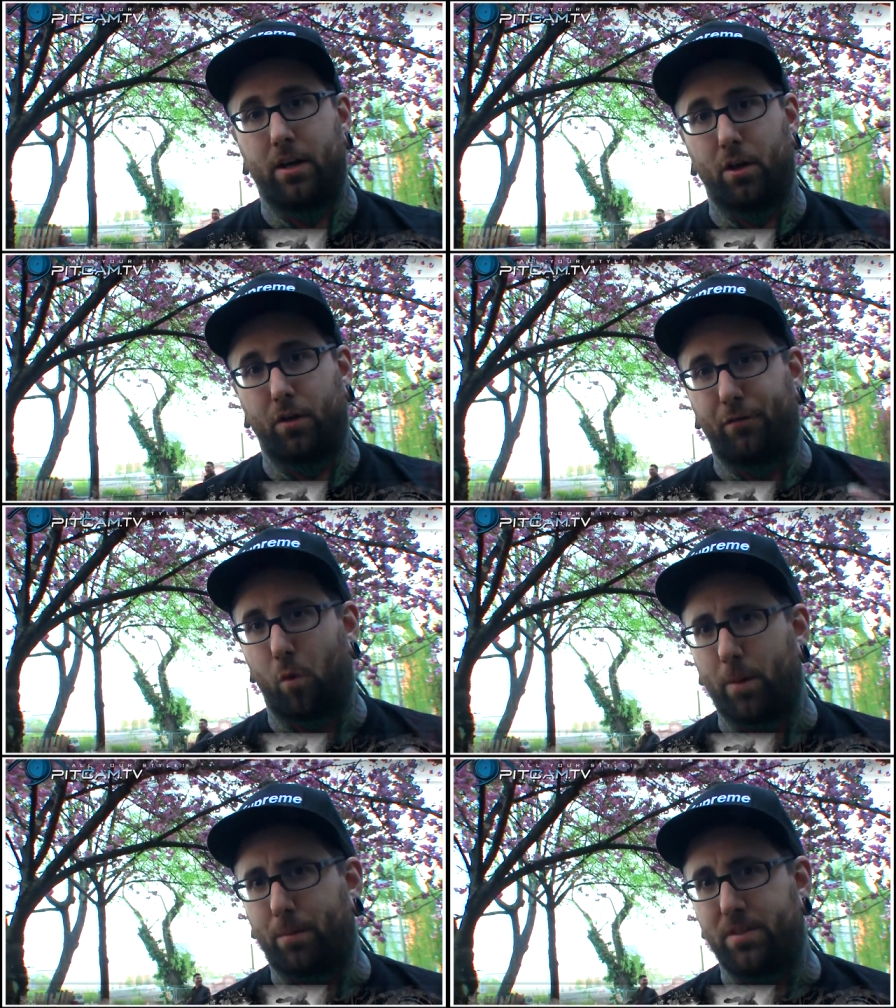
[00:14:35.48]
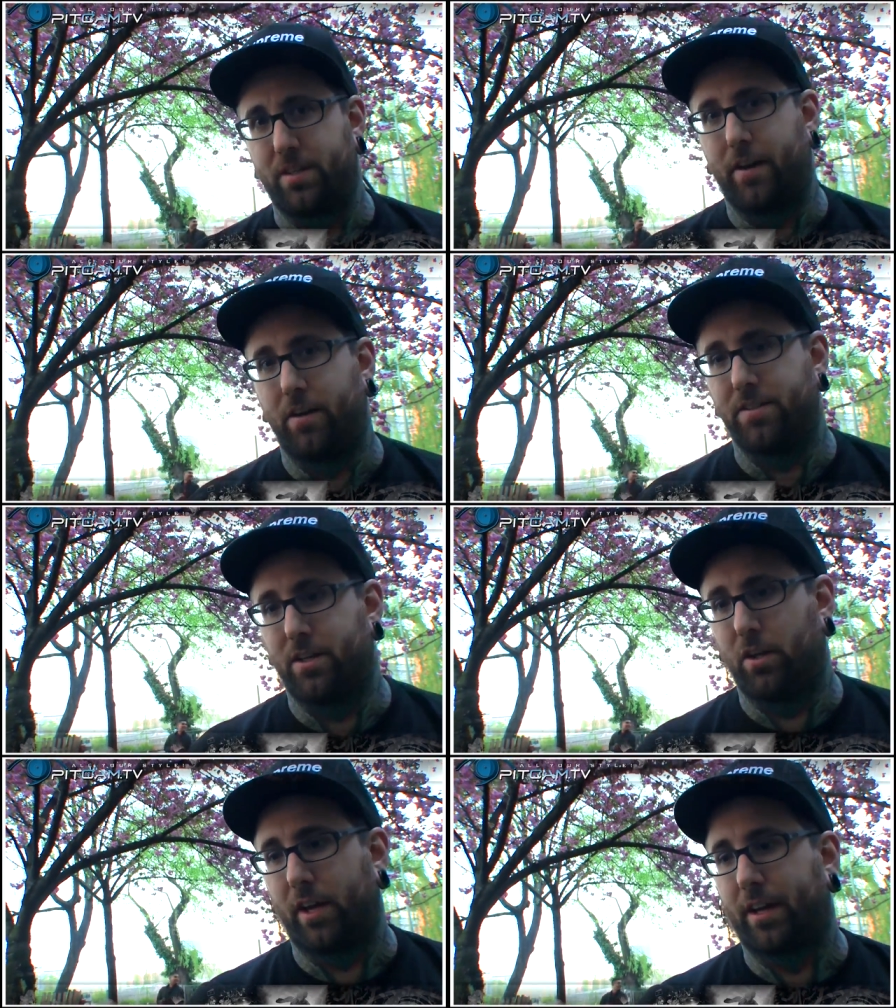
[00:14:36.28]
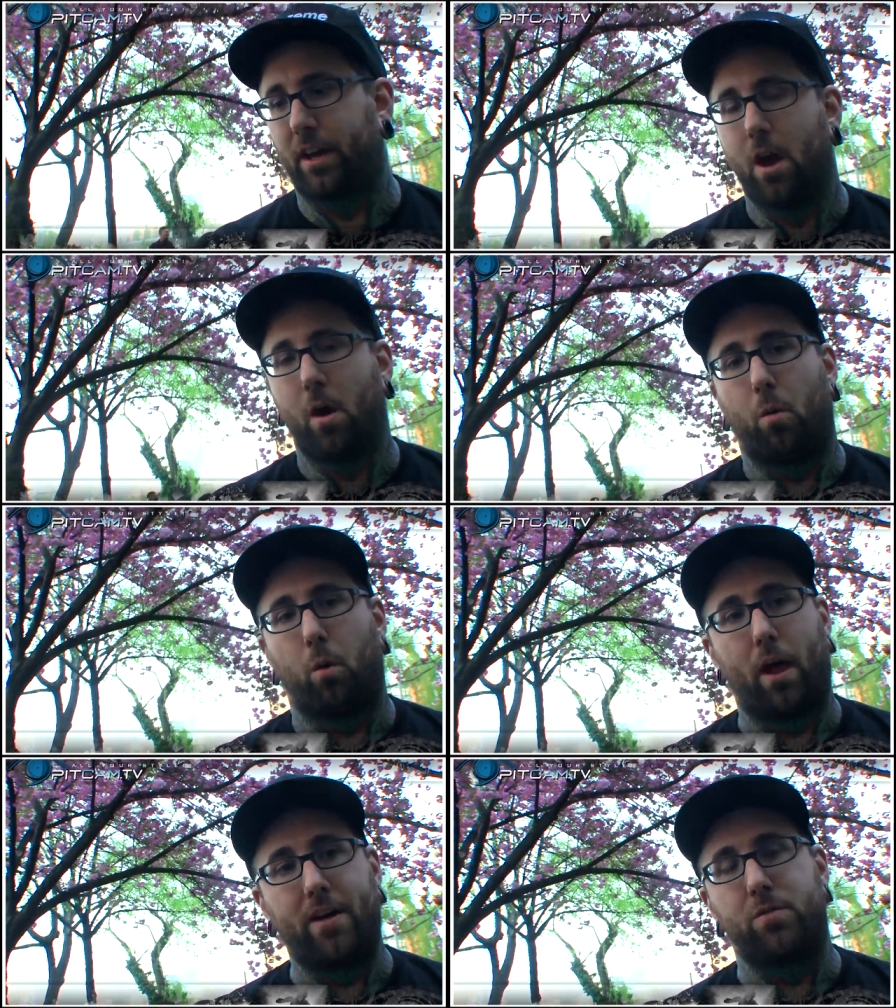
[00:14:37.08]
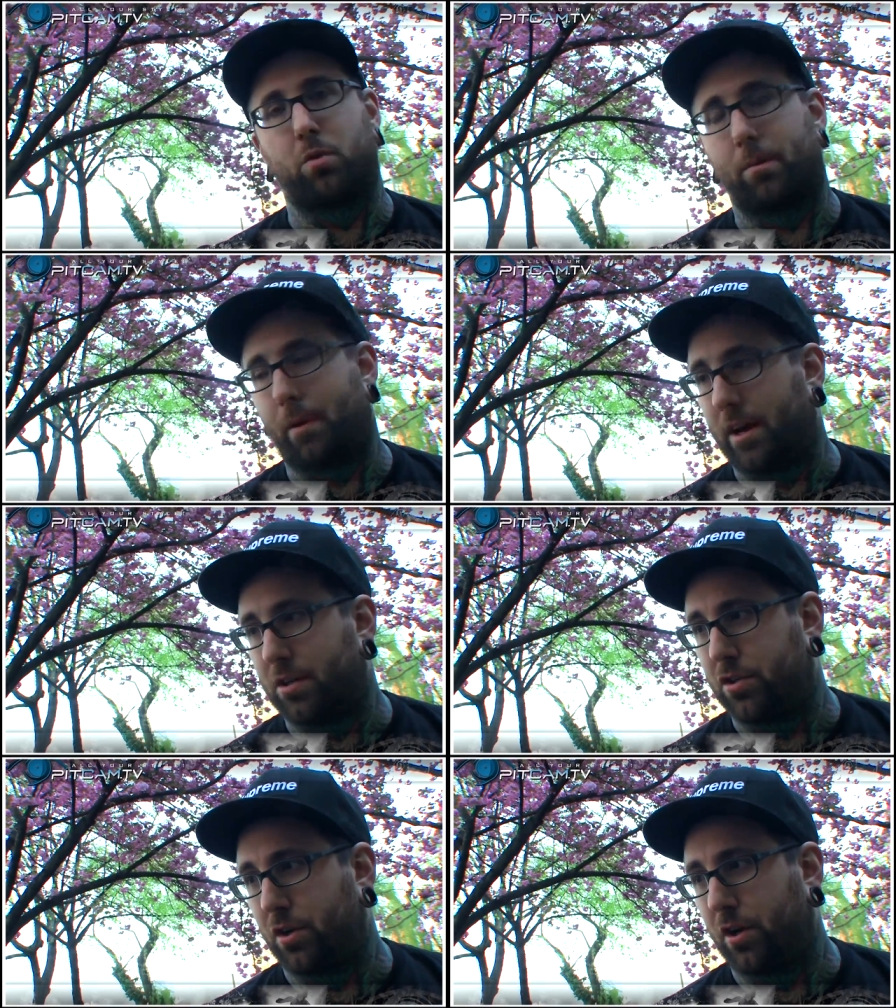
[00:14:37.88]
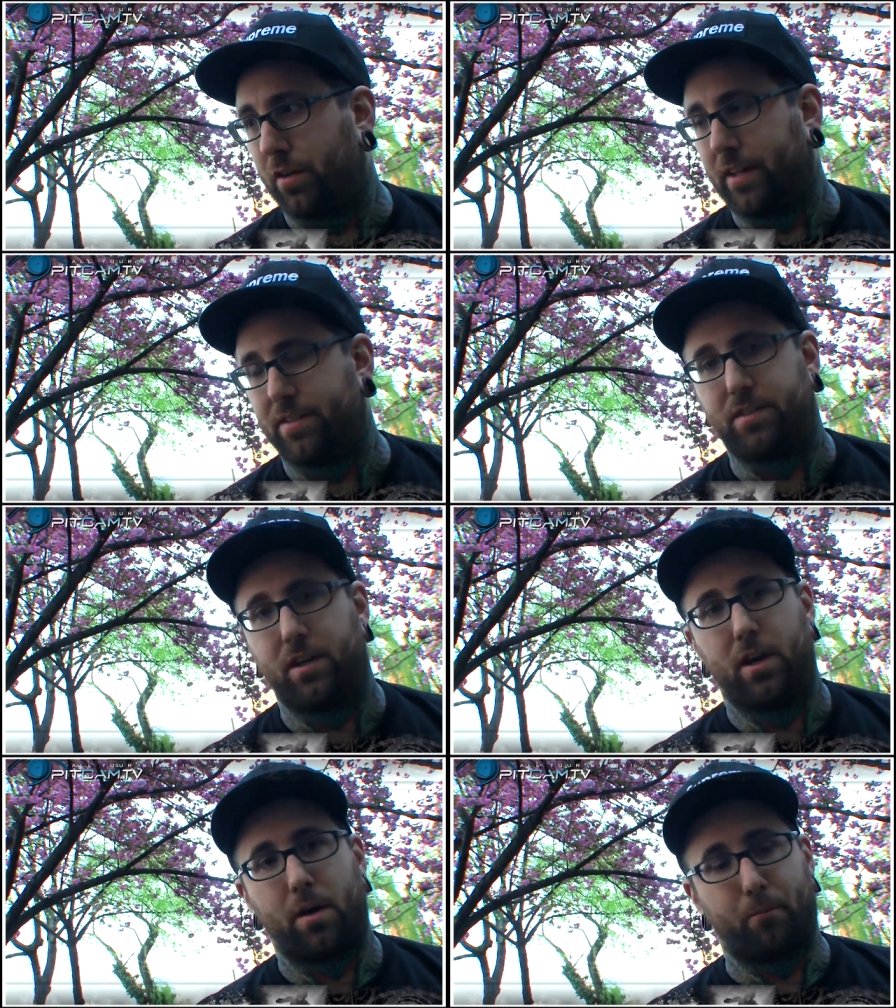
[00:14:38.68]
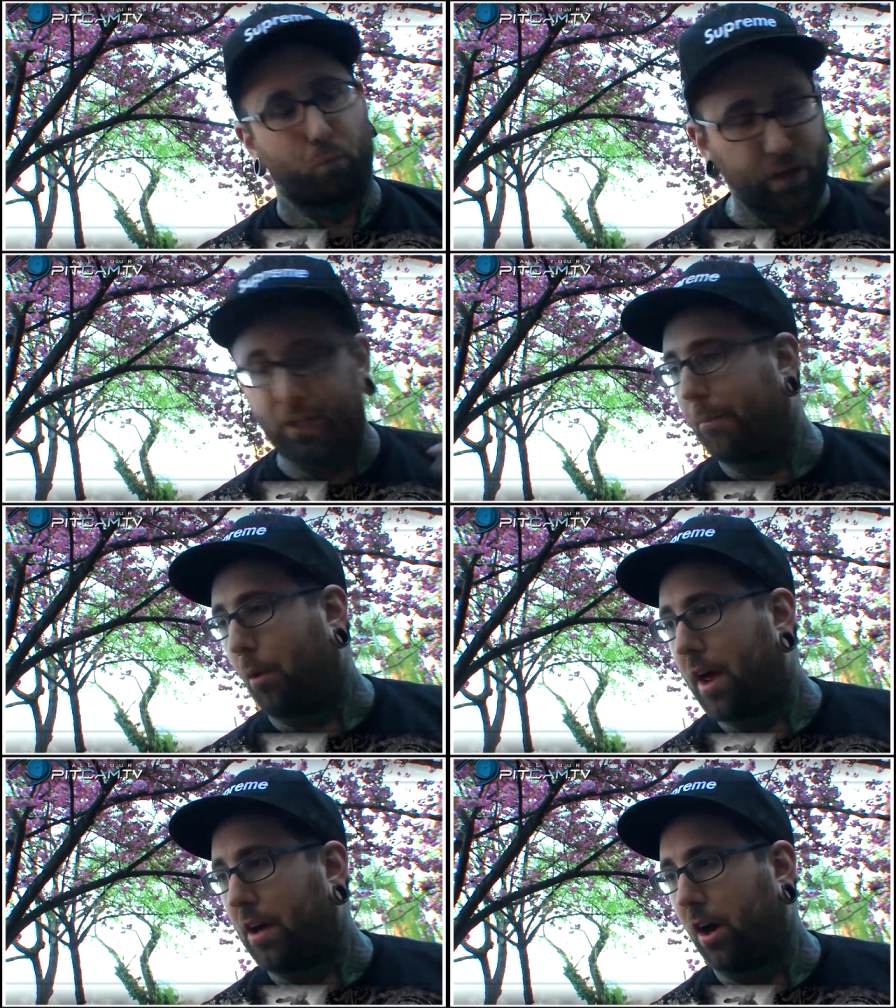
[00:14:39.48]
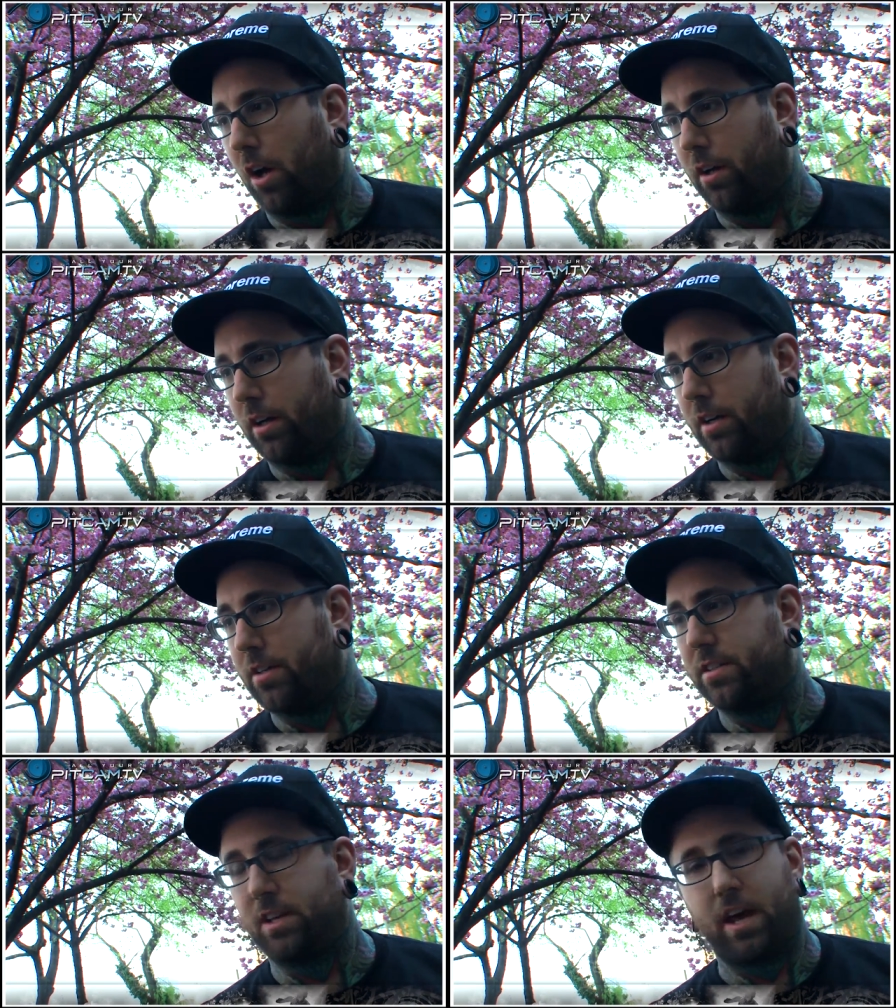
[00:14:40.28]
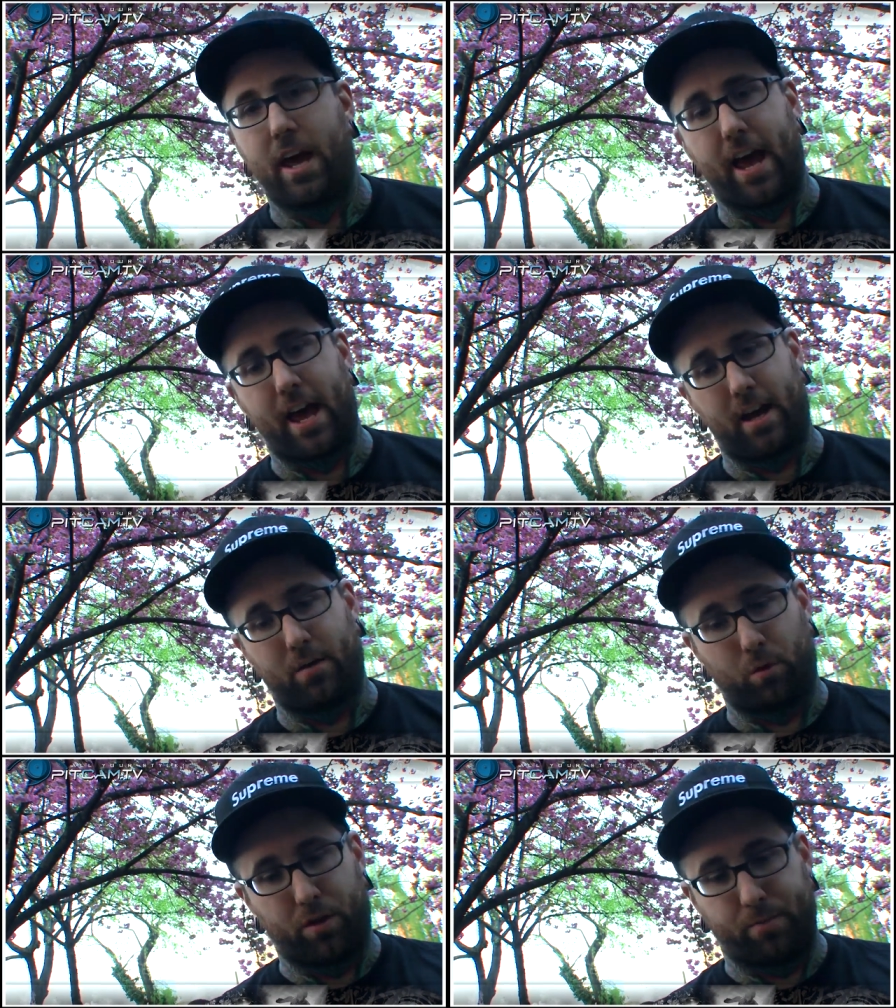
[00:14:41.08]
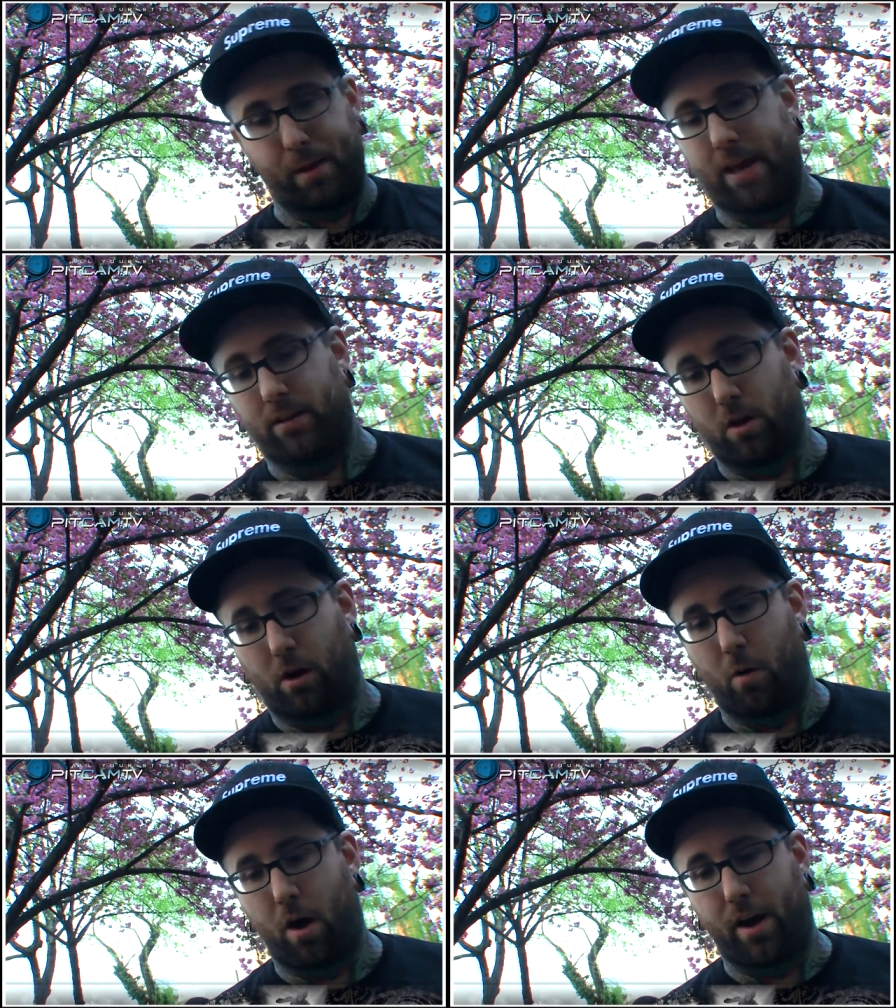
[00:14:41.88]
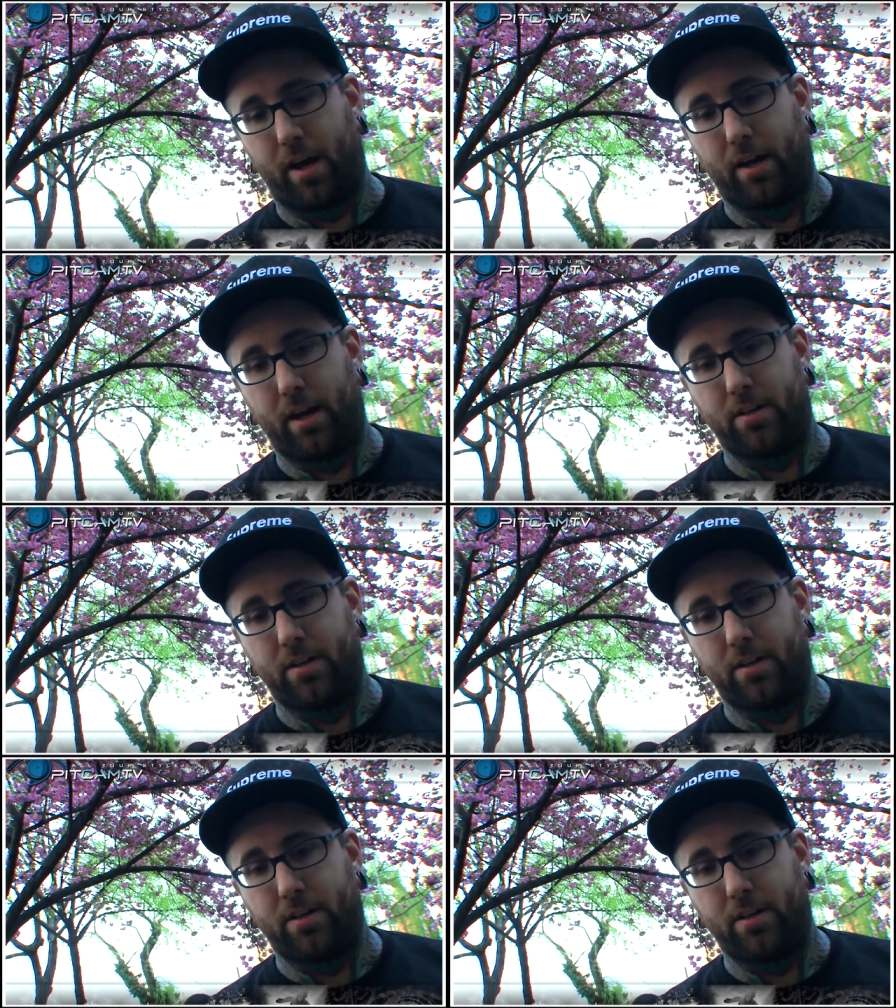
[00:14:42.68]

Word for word: you know, the 40%ers that are like, well, I just want to buy a shirt that's really bright colors and with a band logo on it,